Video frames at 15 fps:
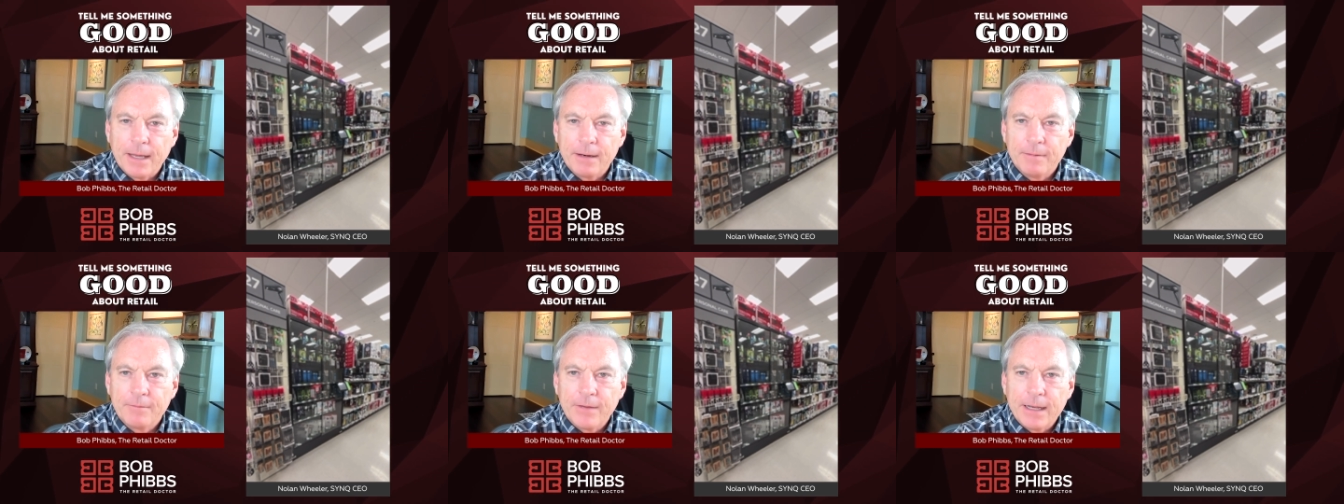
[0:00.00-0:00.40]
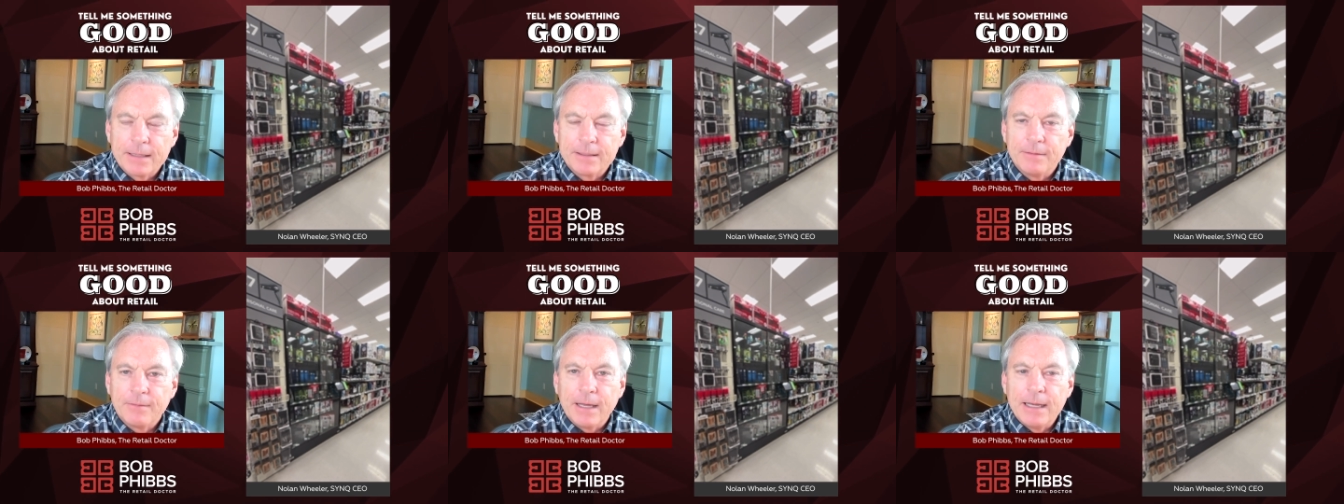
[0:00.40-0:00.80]
In fact,
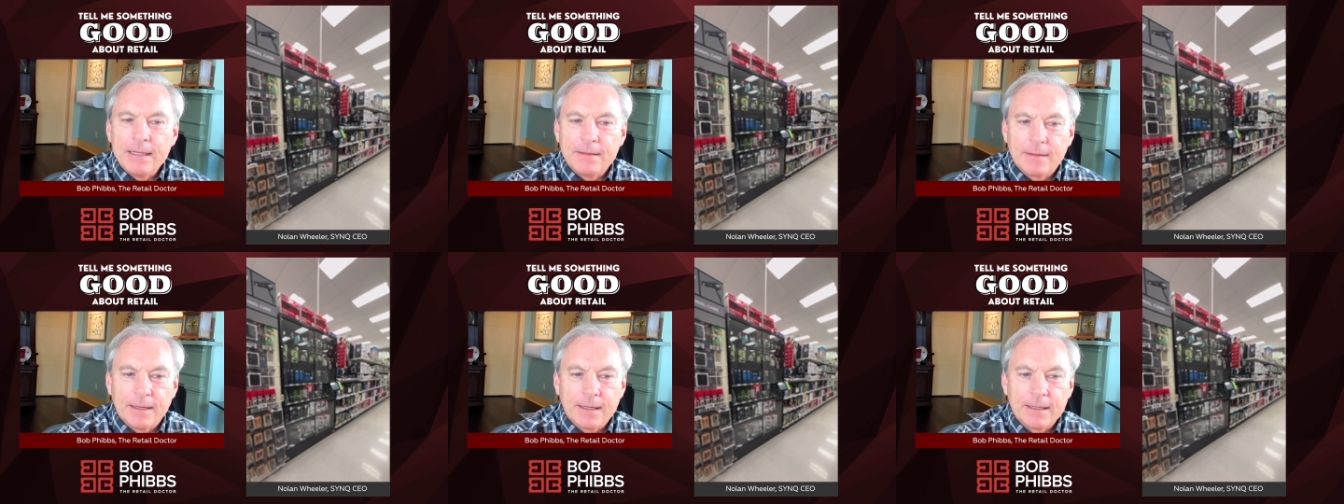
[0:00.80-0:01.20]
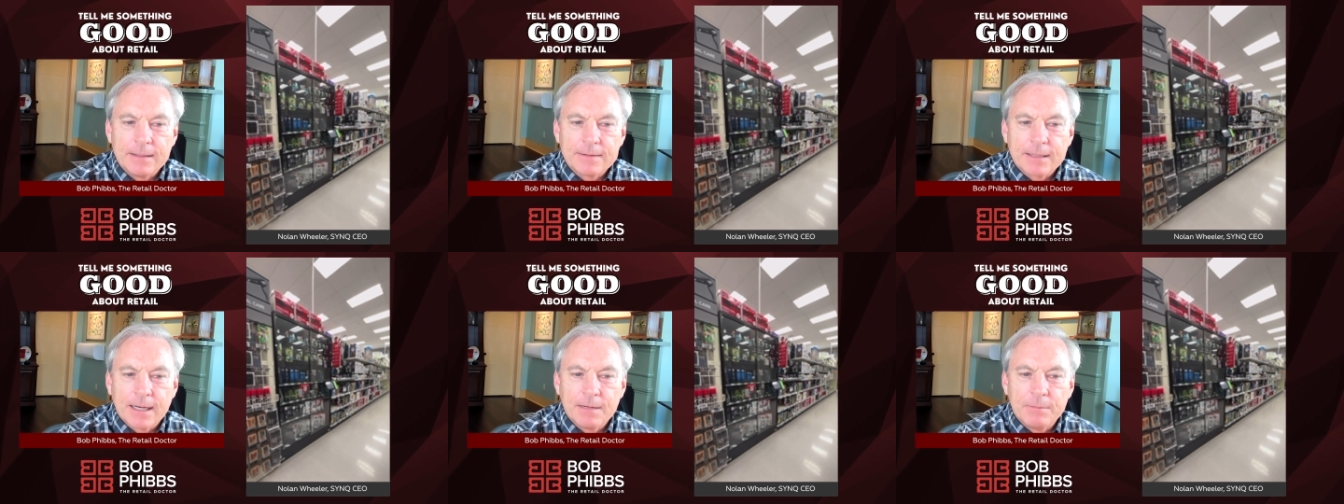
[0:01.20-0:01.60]
if anything, it's
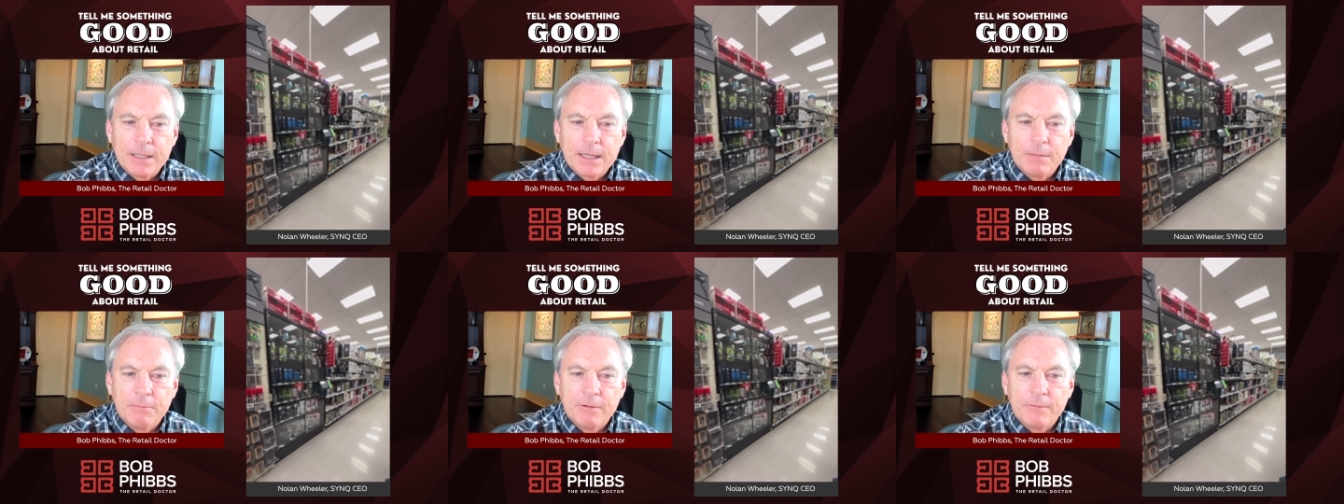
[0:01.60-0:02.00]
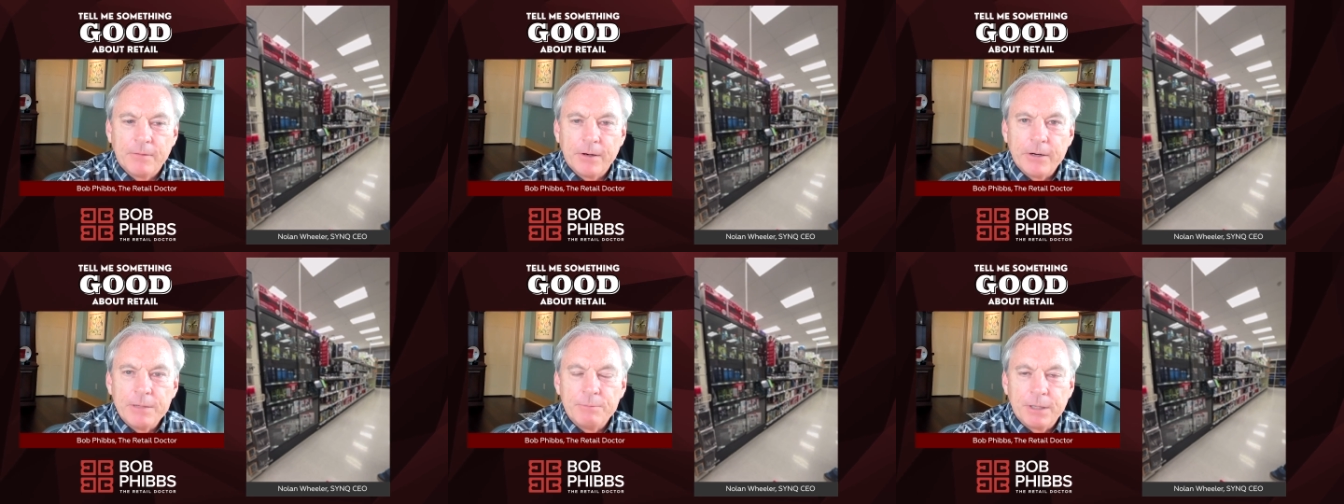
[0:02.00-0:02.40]
going to become a
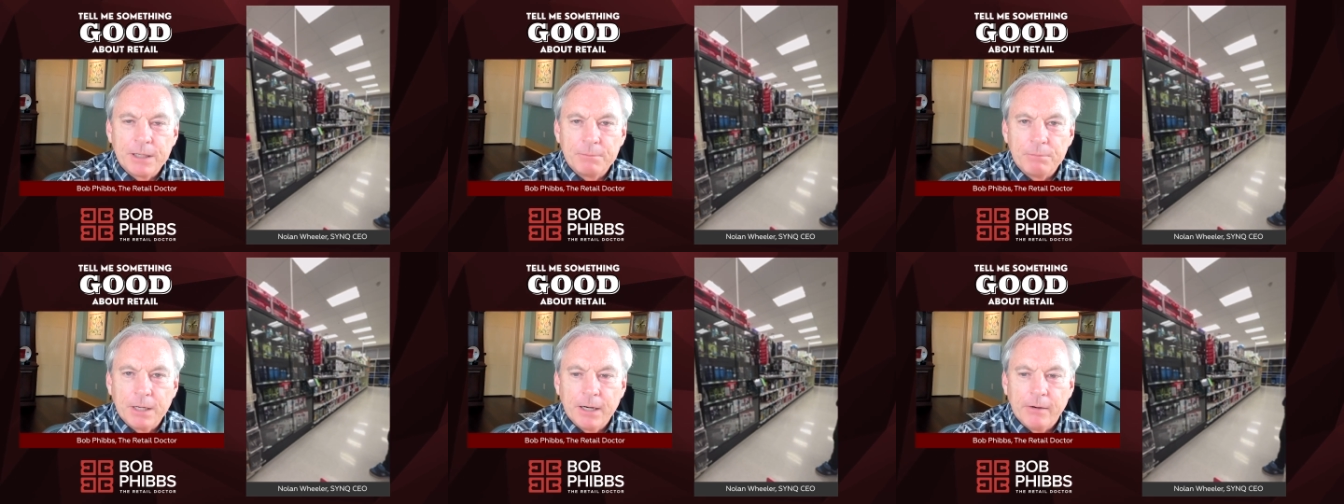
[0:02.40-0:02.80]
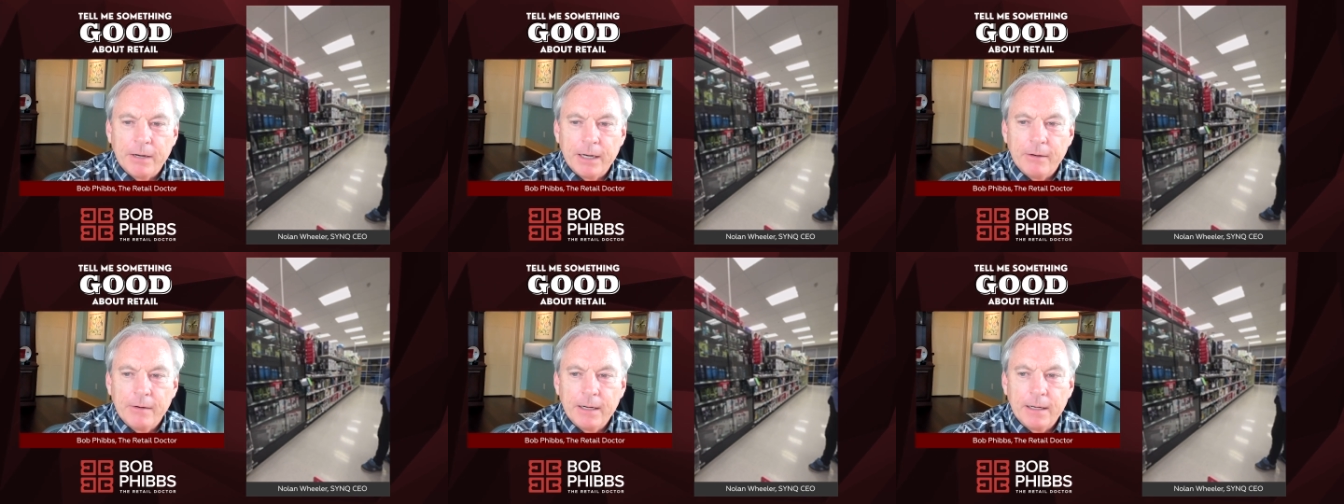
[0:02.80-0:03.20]
very big
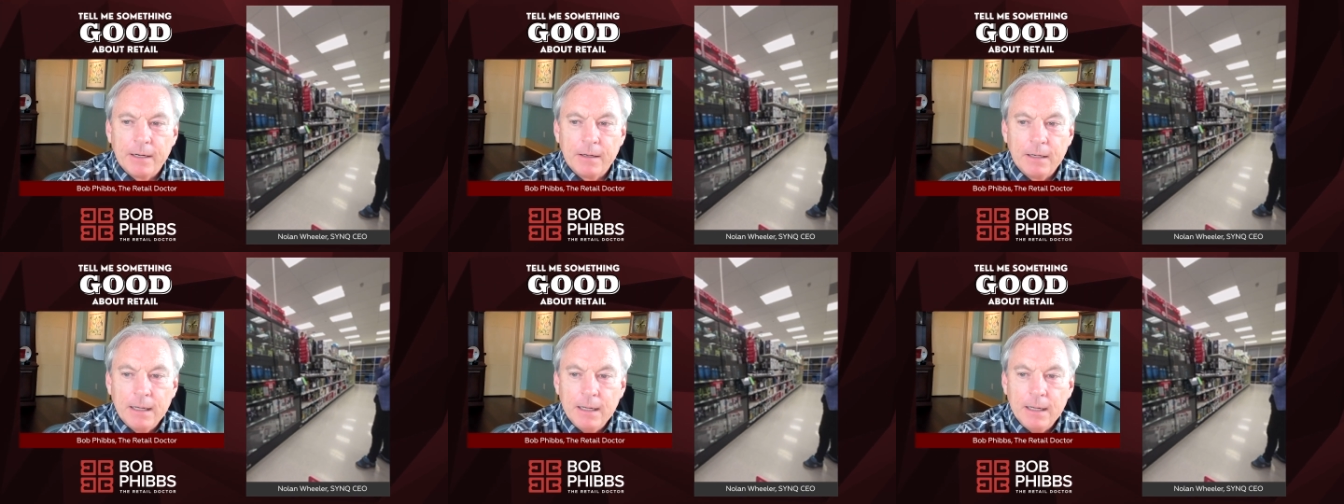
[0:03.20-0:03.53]
barrier. And